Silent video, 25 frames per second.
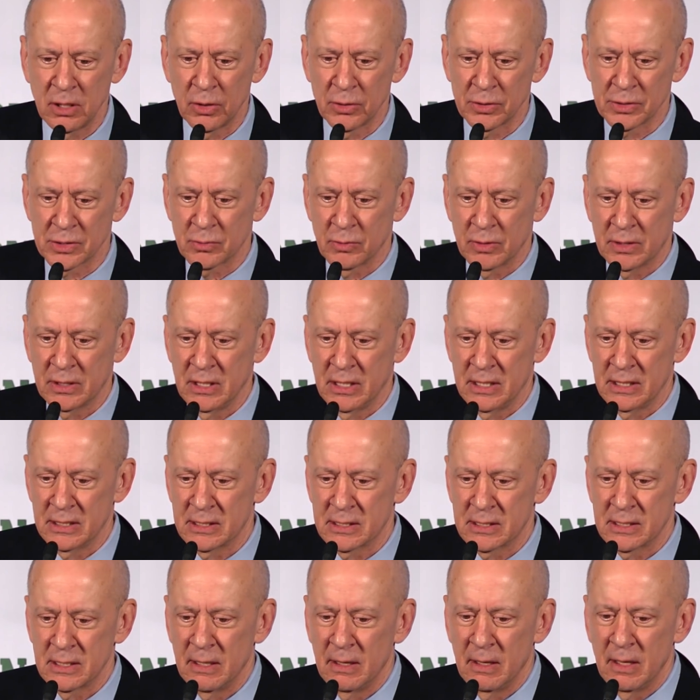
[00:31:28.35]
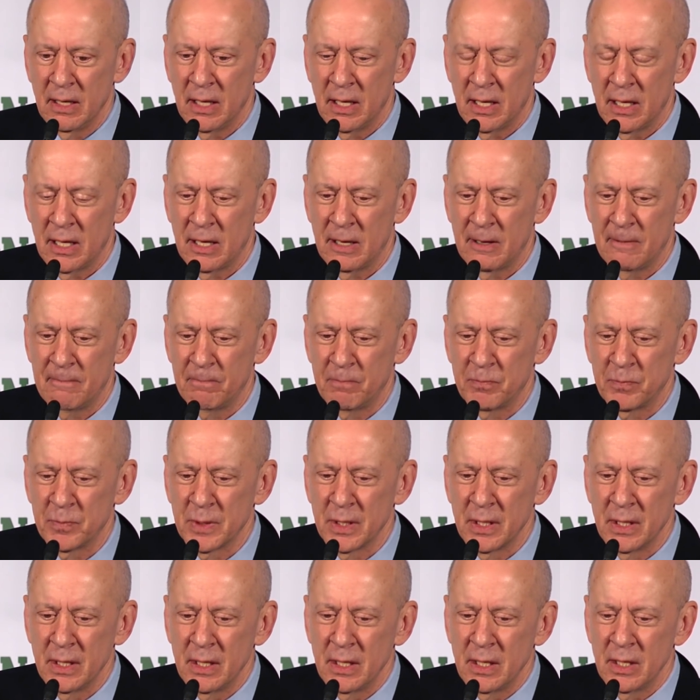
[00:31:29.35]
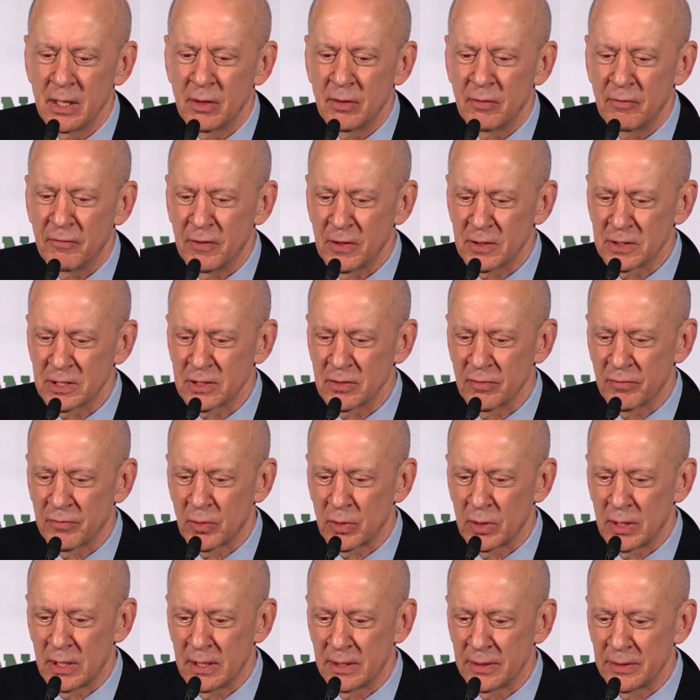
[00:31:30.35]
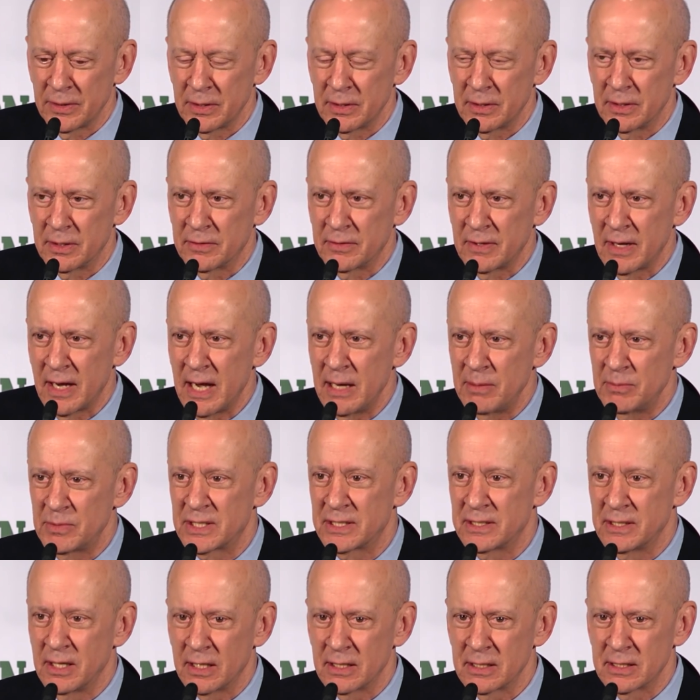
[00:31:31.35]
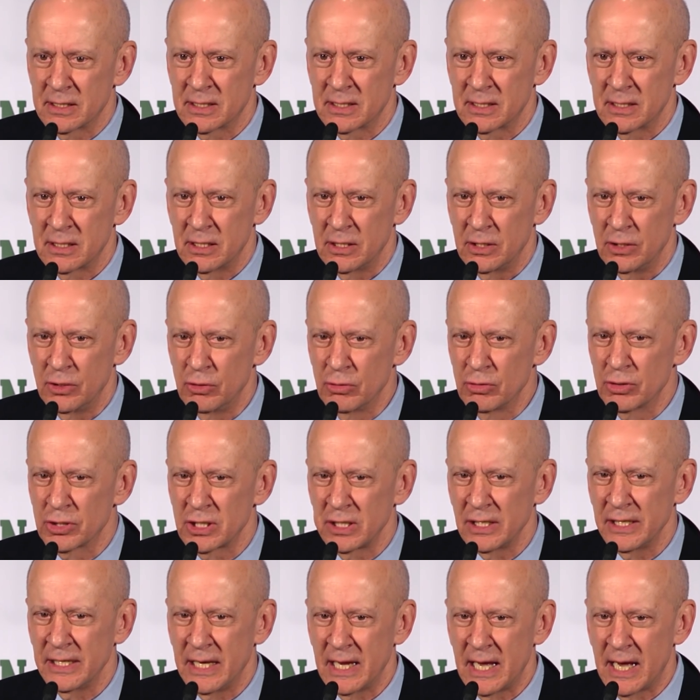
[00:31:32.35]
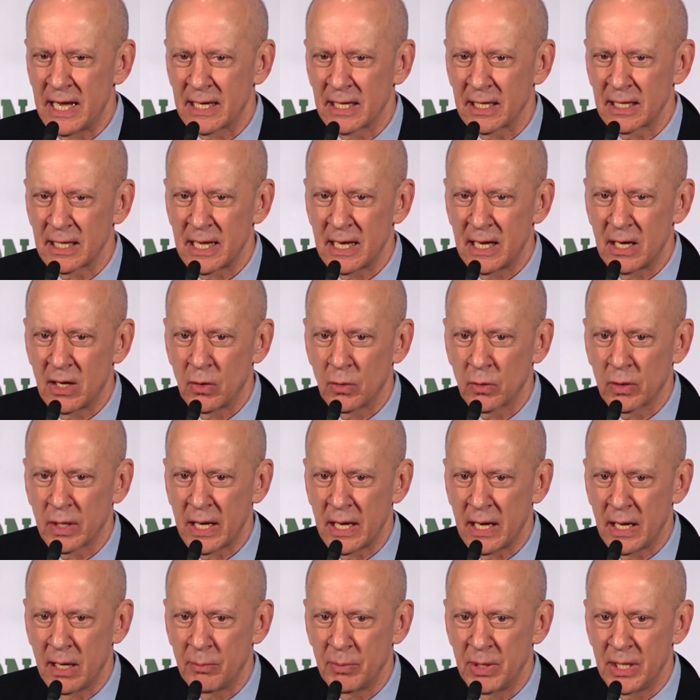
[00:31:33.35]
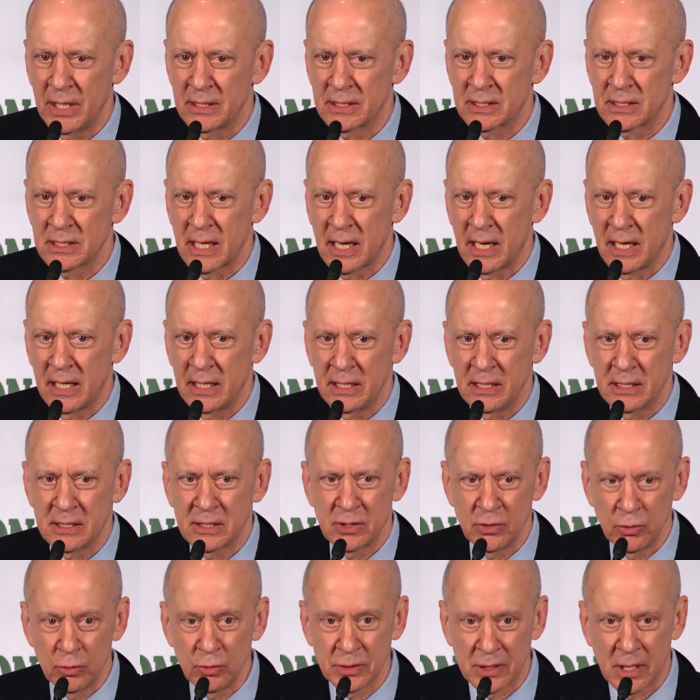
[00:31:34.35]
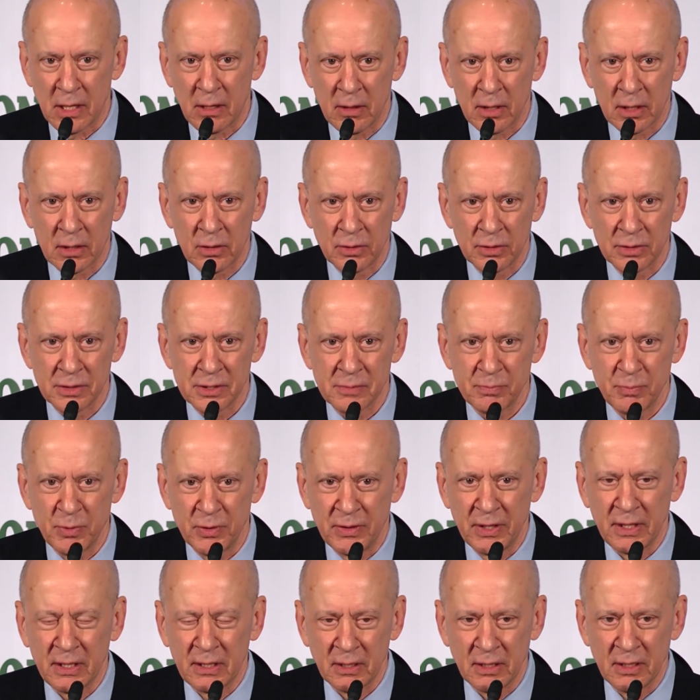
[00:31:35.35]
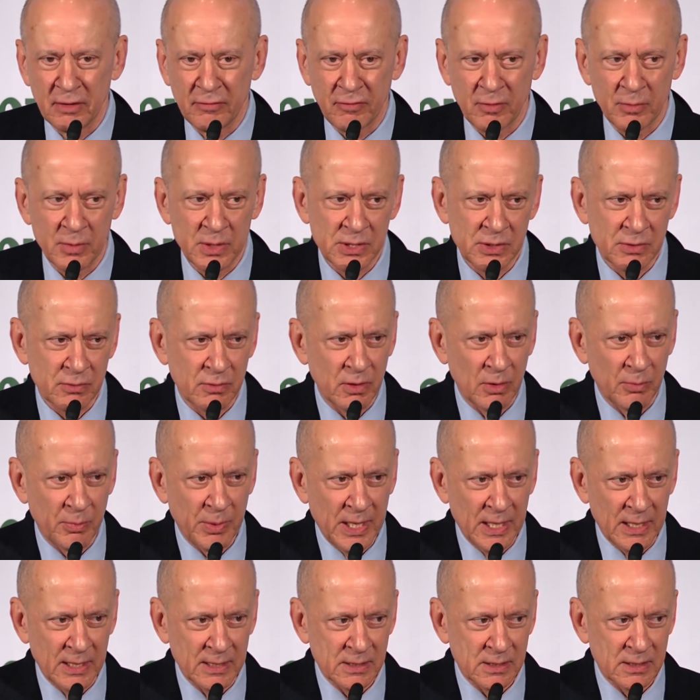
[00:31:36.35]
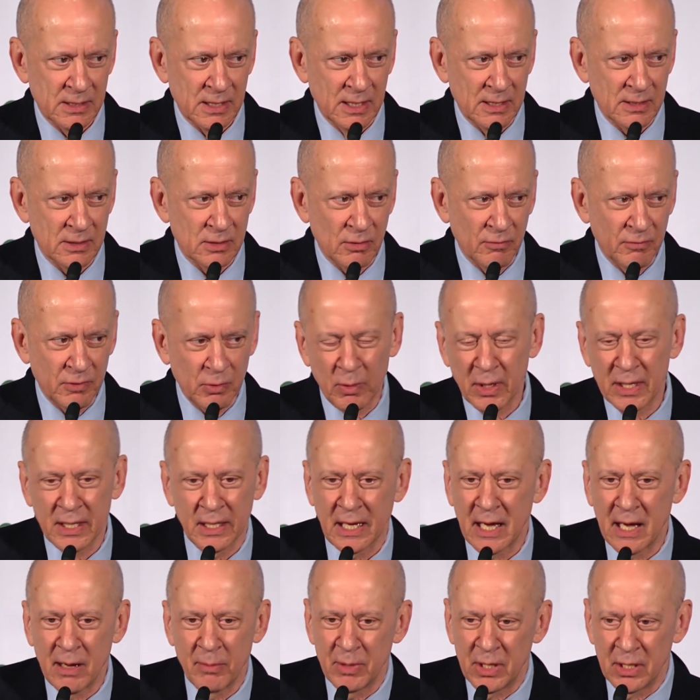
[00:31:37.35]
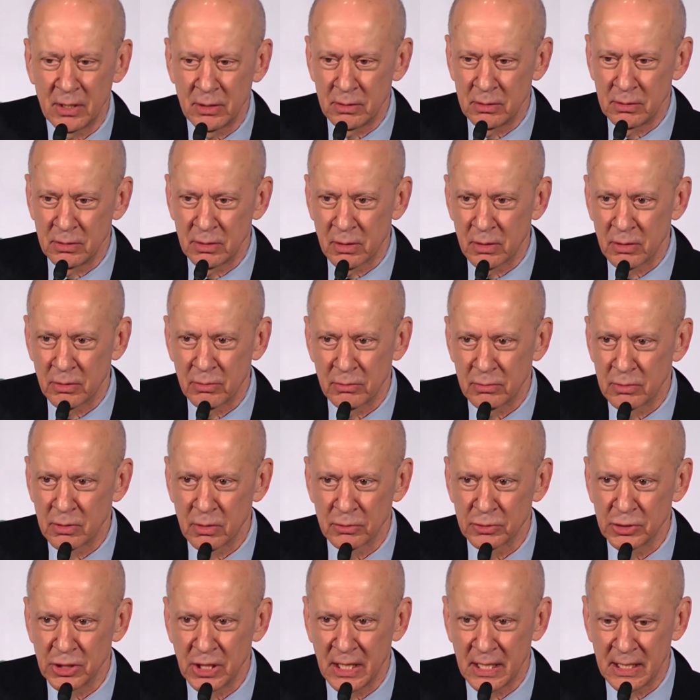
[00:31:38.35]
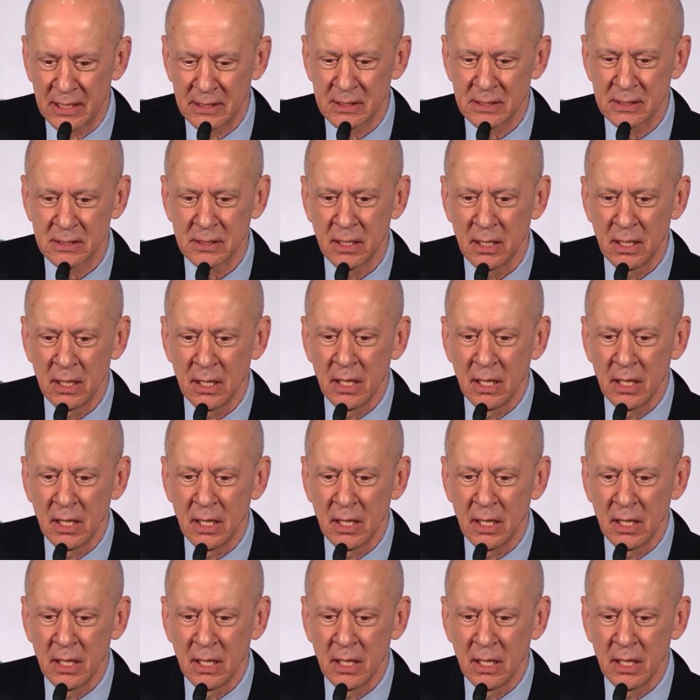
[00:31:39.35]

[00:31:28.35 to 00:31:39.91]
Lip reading: close with this. First of all, the Times does usually not allow comments on its news articles, particularly from Israel Palestine. So if you want to comment, no chance.